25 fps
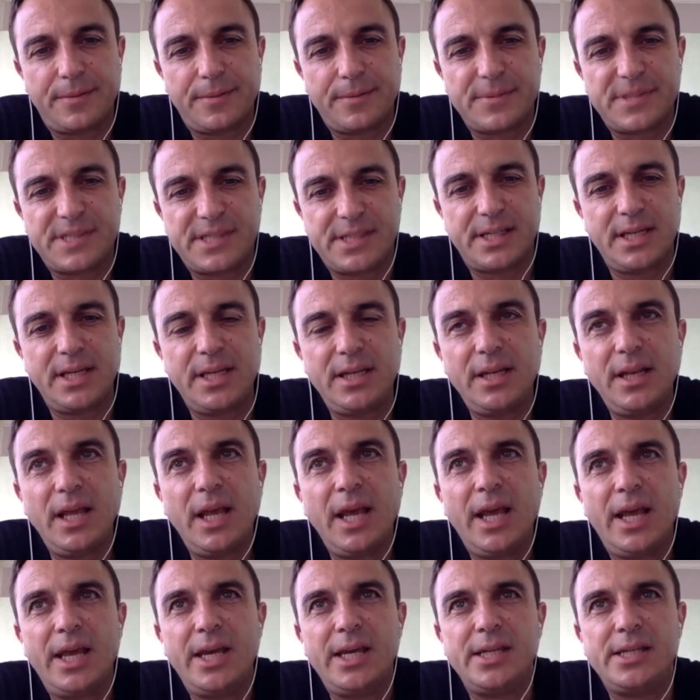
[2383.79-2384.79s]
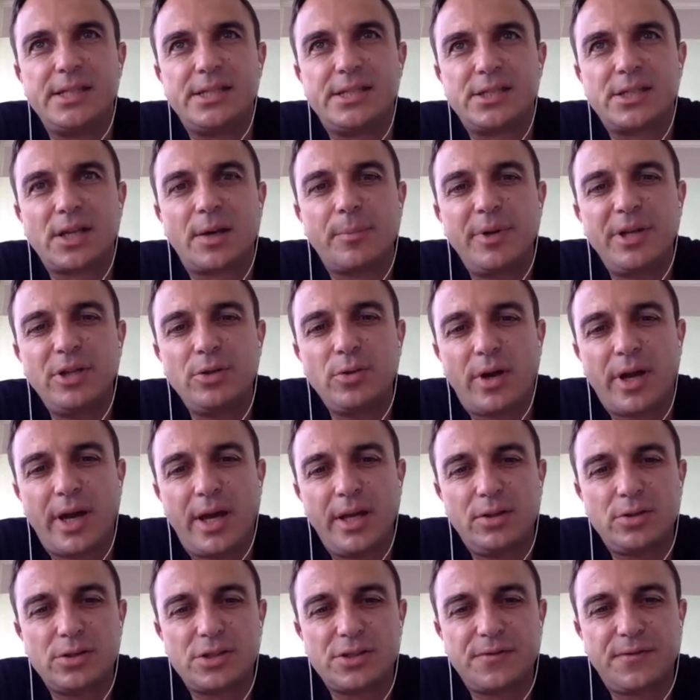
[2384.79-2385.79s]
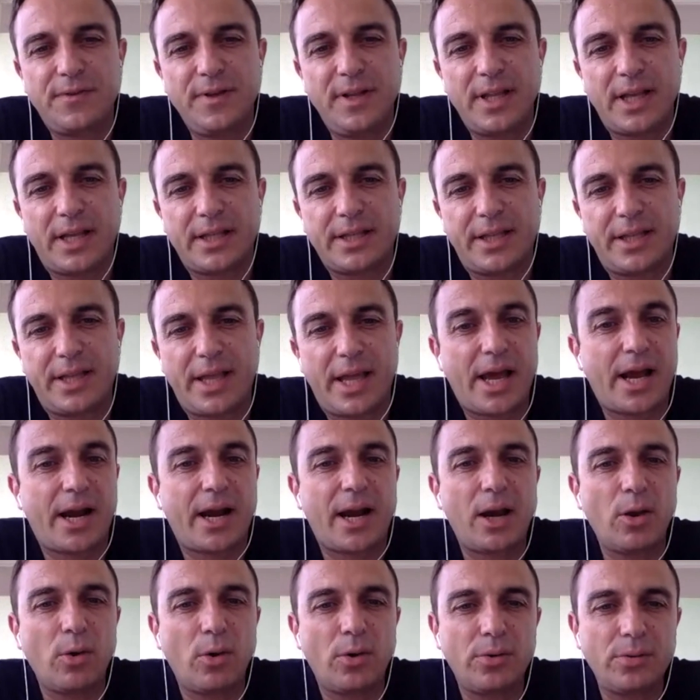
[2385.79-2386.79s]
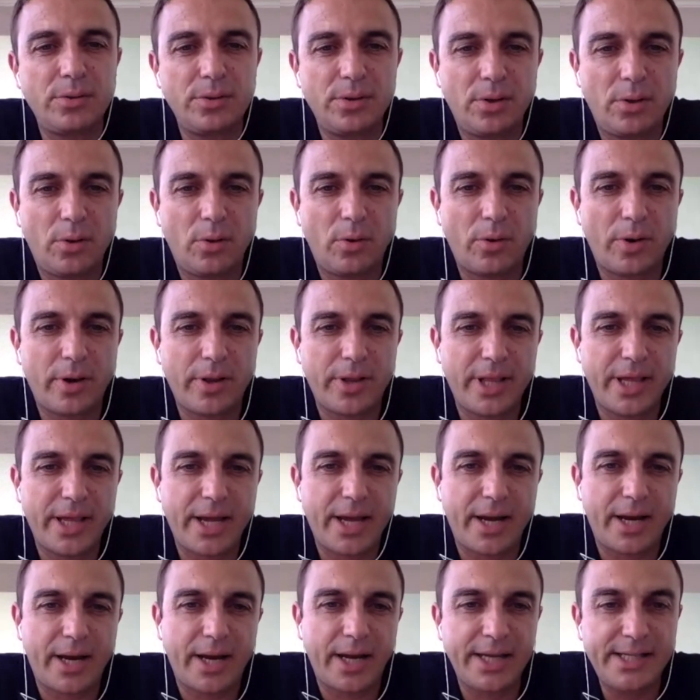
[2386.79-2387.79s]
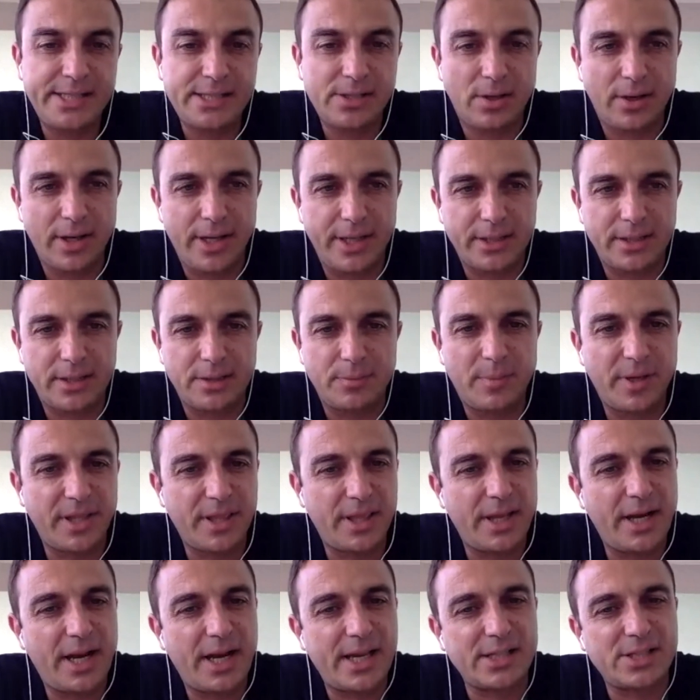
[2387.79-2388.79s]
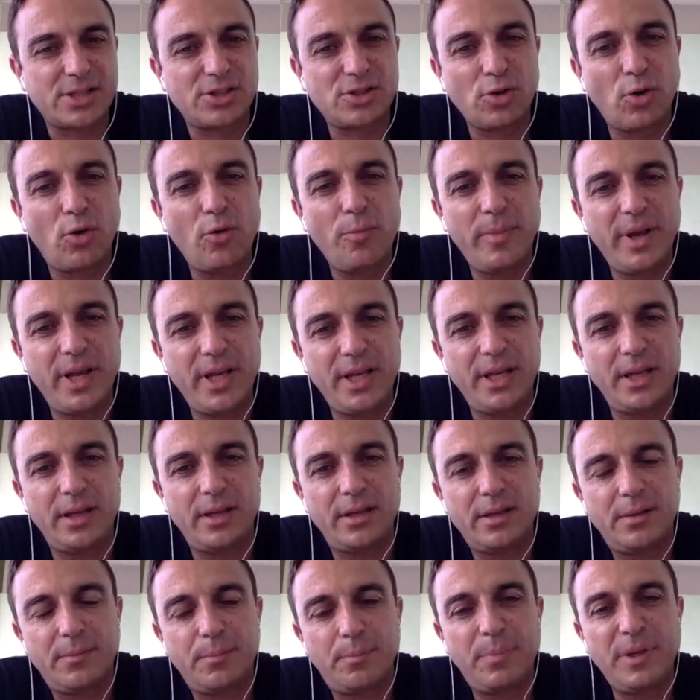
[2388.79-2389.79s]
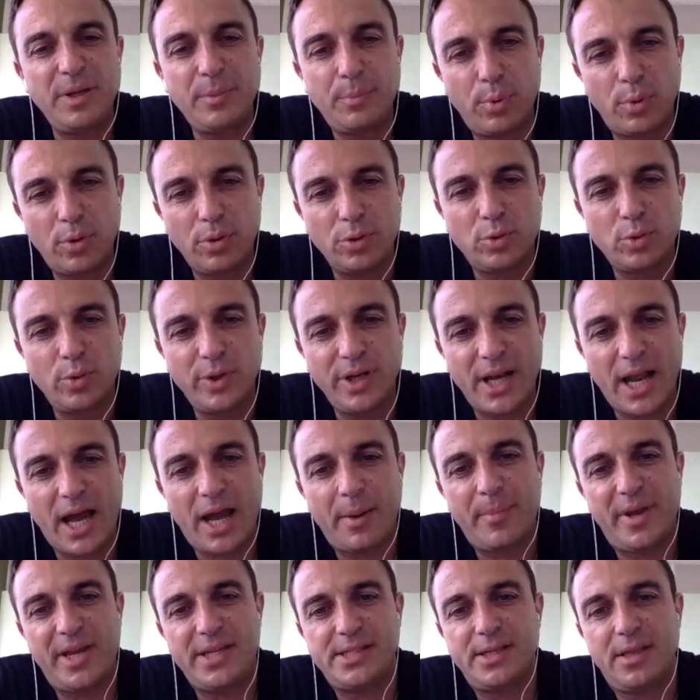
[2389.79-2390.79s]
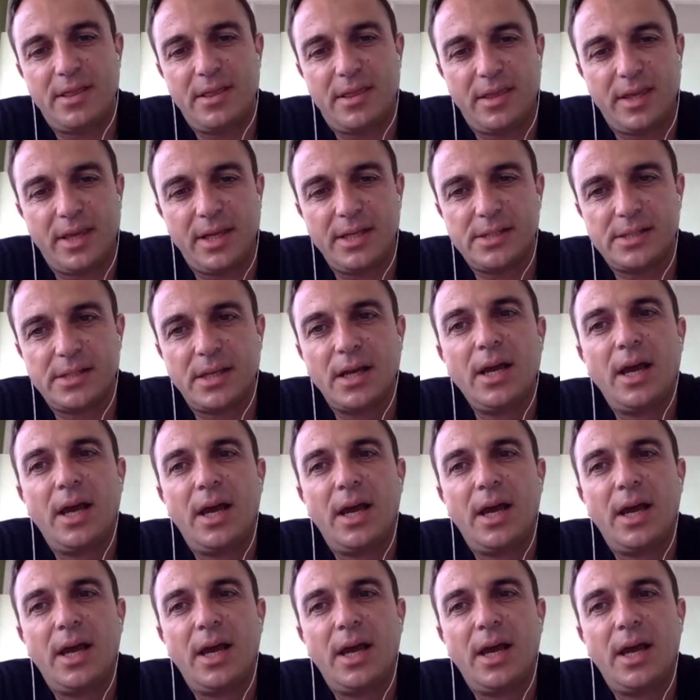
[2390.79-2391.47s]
seen is some educators feel that they are alone or they are isolated, but there are so many people doing amazing things.